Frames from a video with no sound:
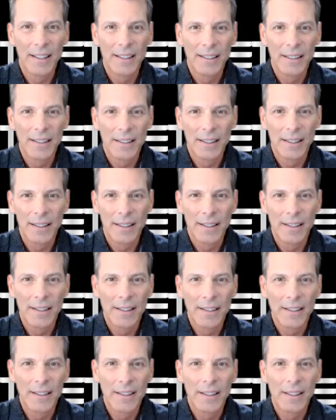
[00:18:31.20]

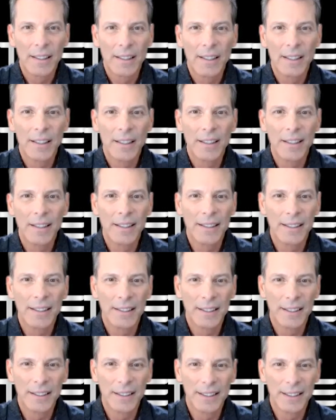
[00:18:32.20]

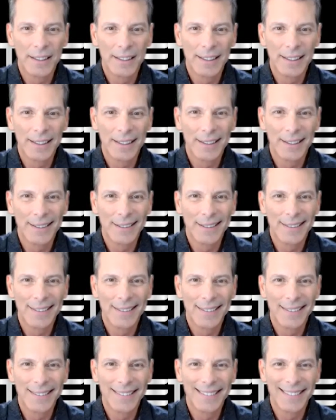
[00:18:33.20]

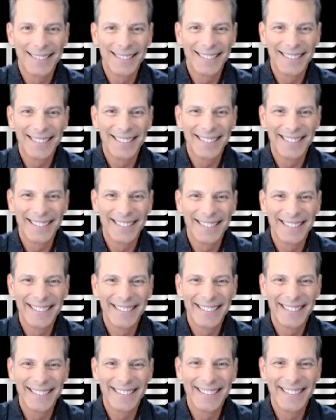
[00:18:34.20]

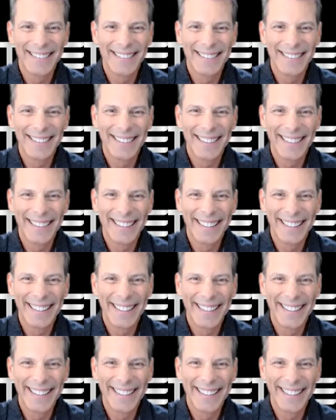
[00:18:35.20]
The person shown says nothing.